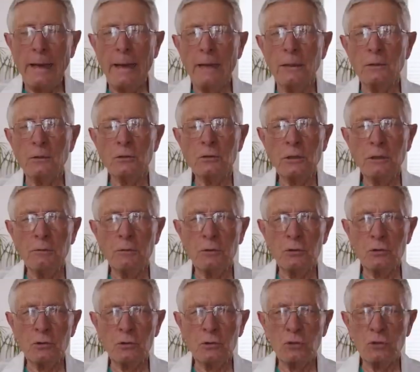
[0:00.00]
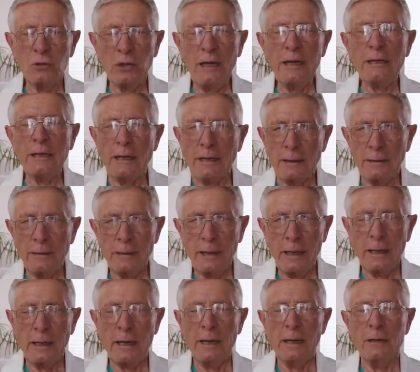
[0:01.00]
and she was shaking.
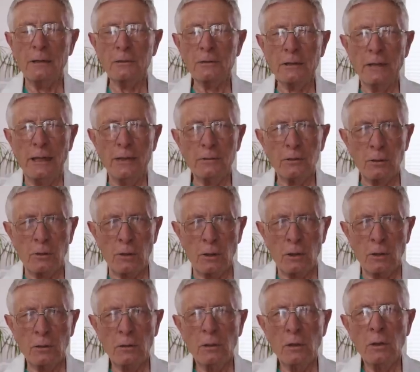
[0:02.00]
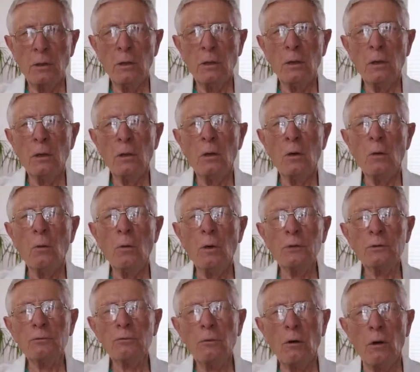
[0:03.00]
And I said to her, "What's